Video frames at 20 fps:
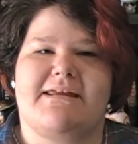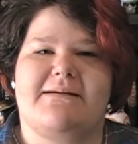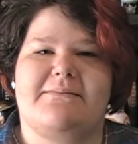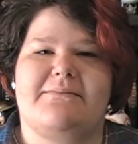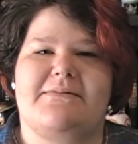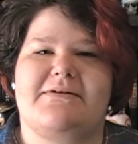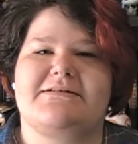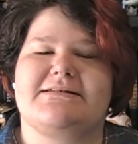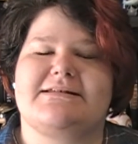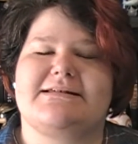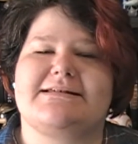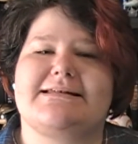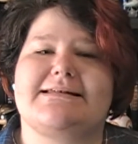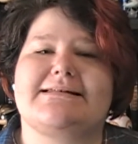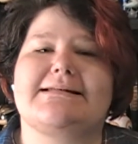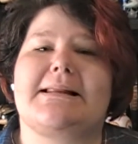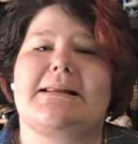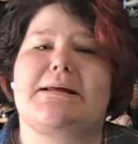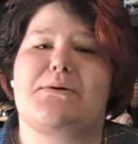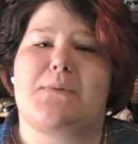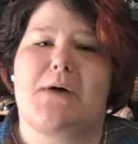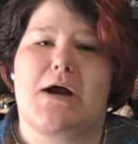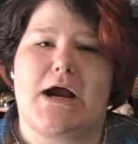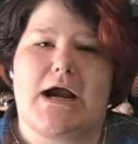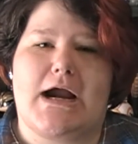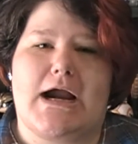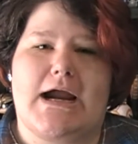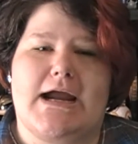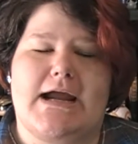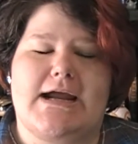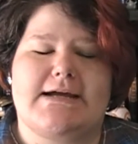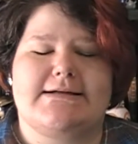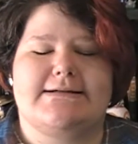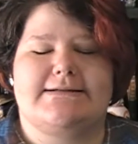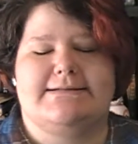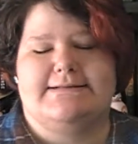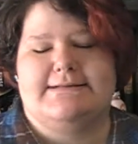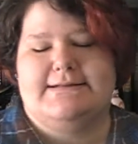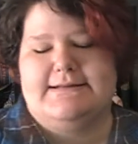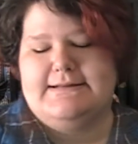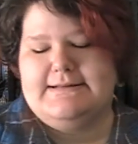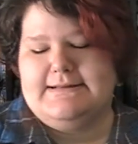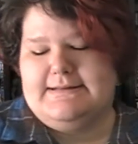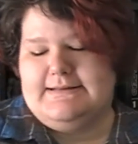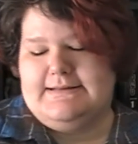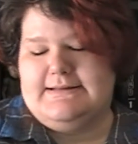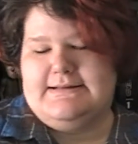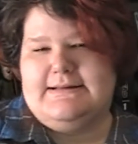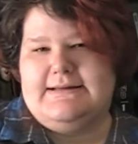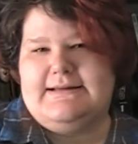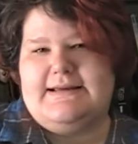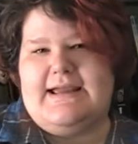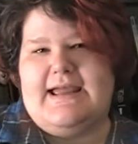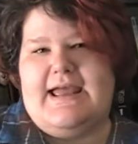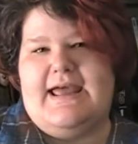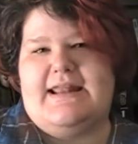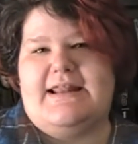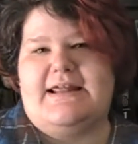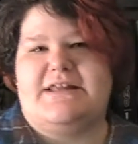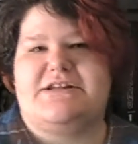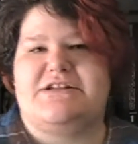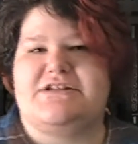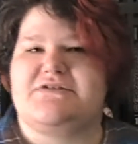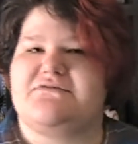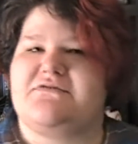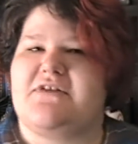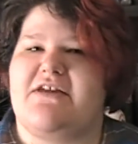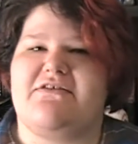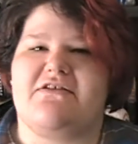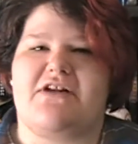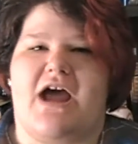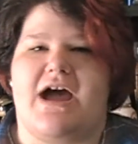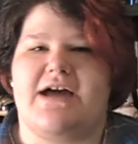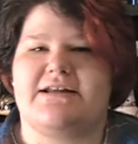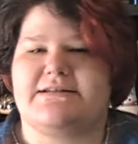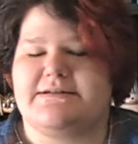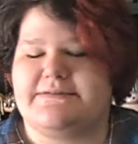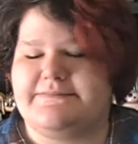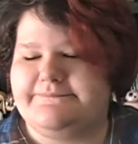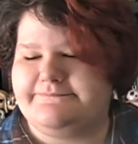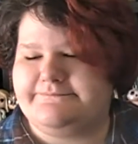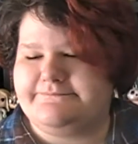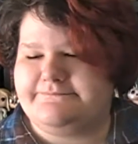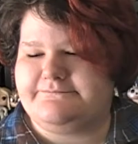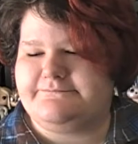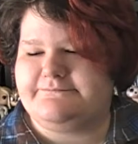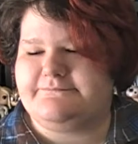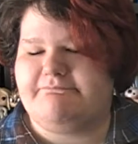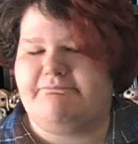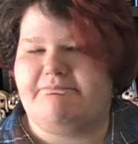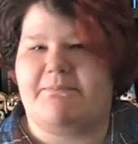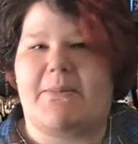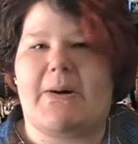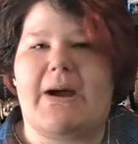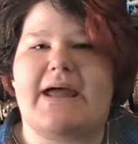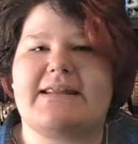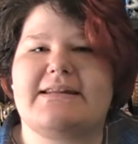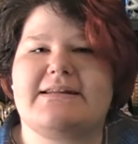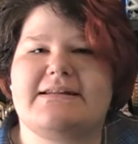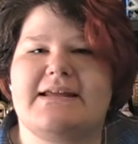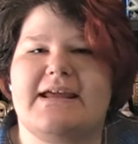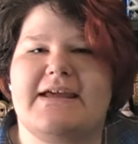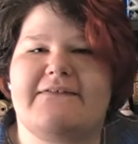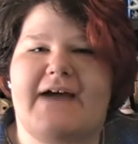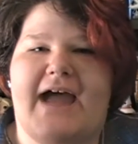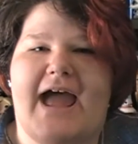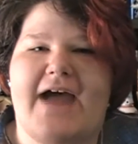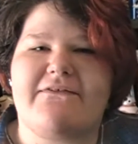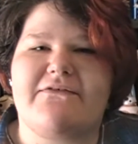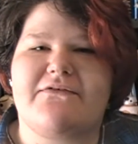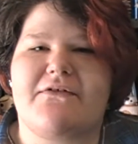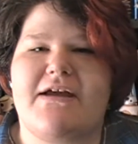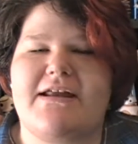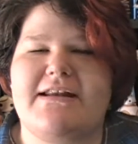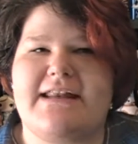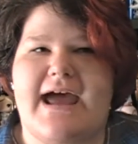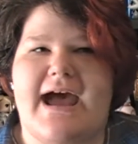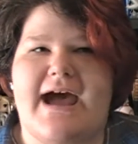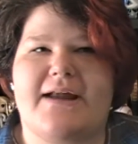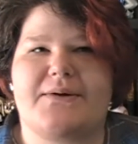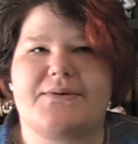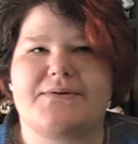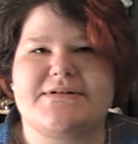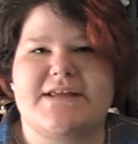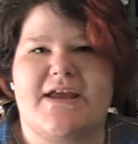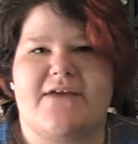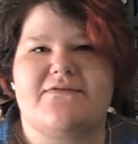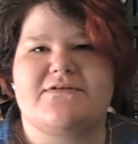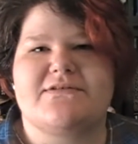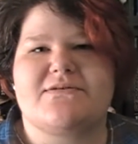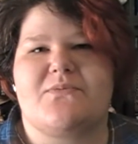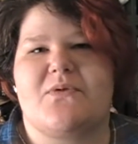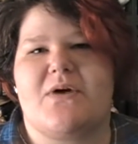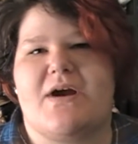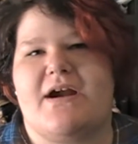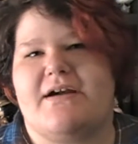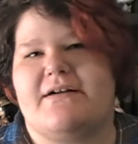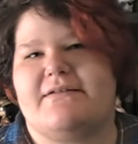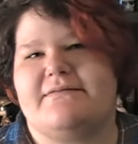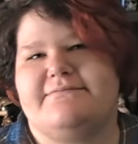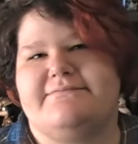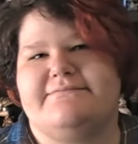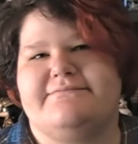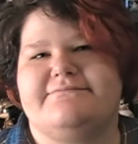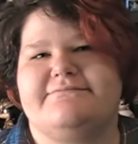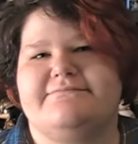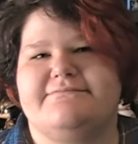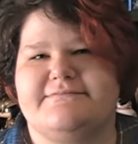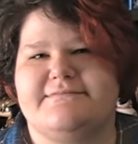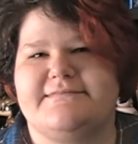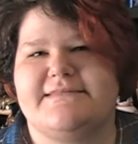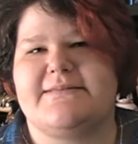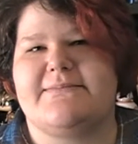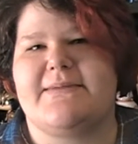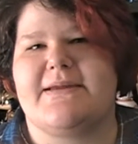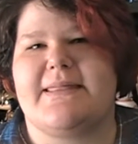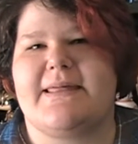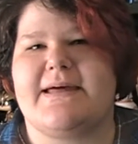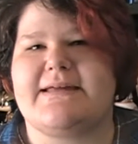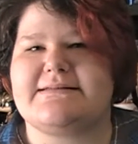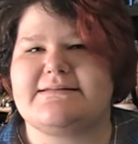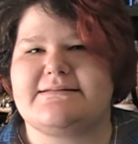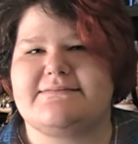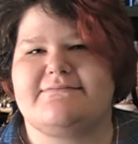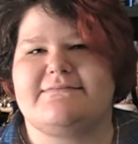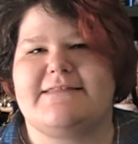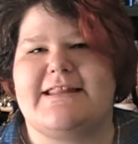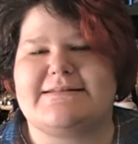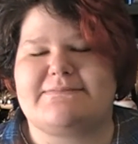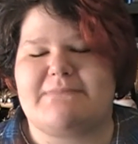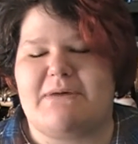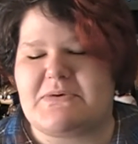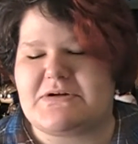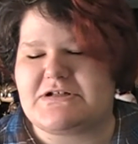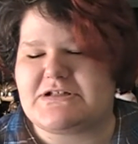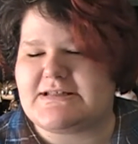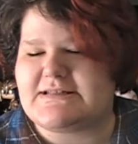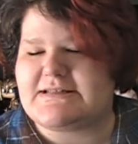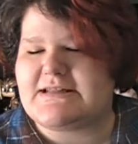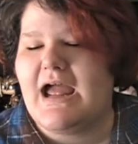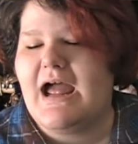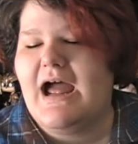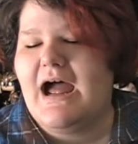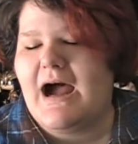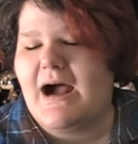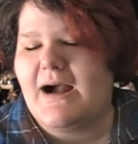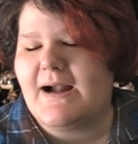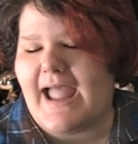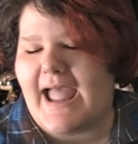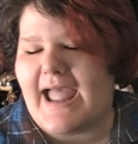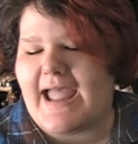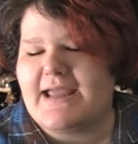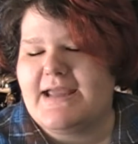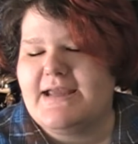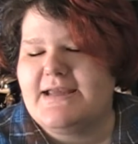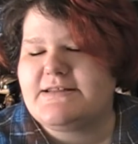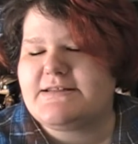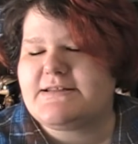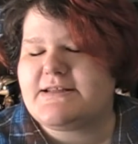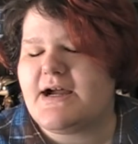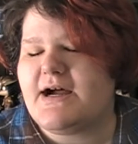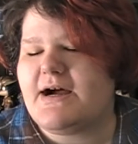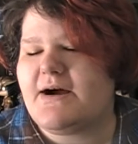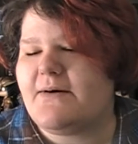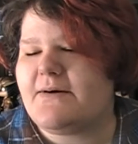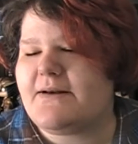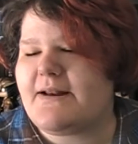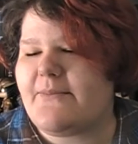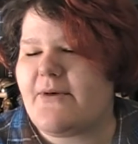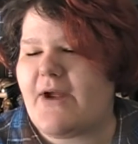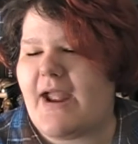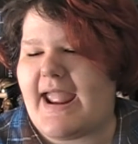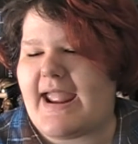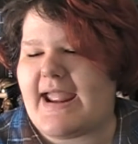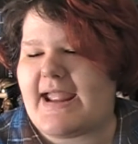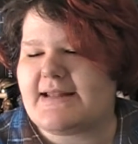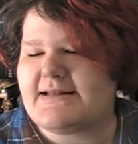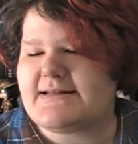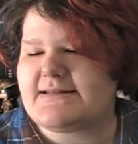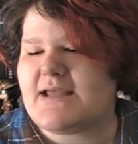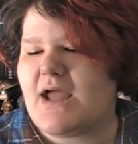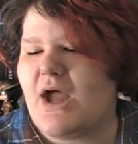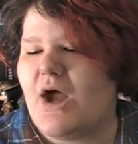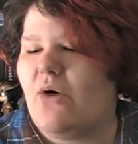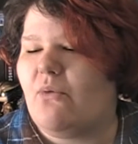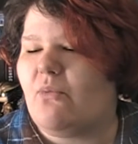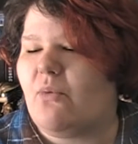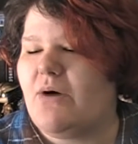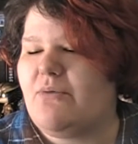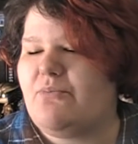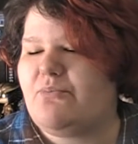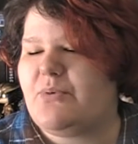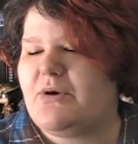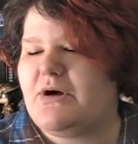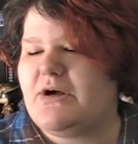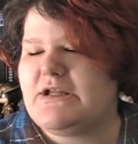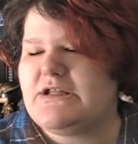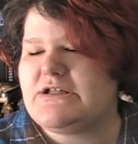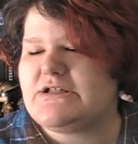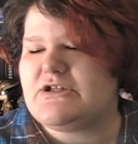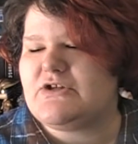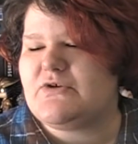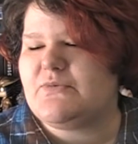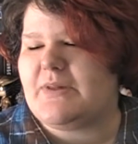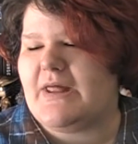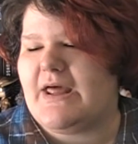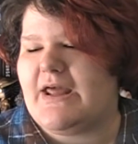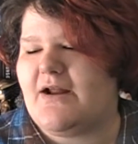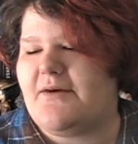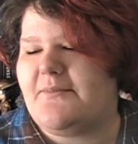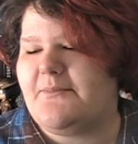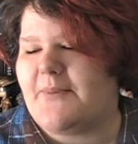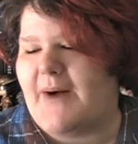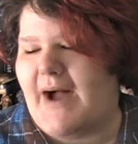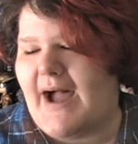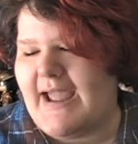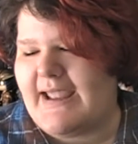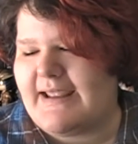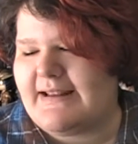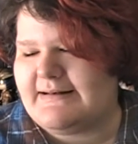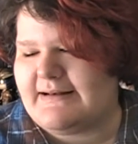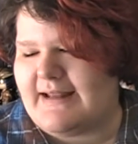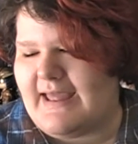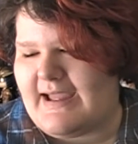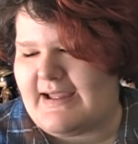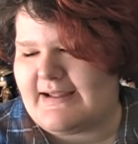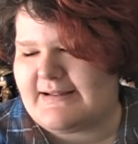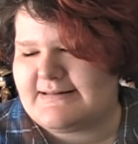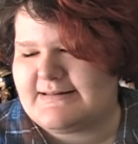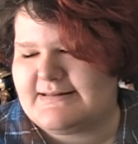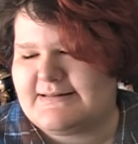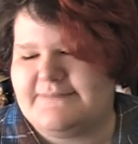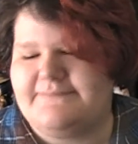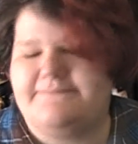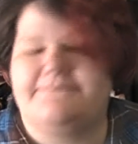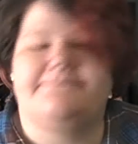Mostly because that's a lot of work. And I'd just rather not. But if I have it written down or saved somewhere, to me, that's my wish list. Okay, so number 8. What book do you plan on buying next?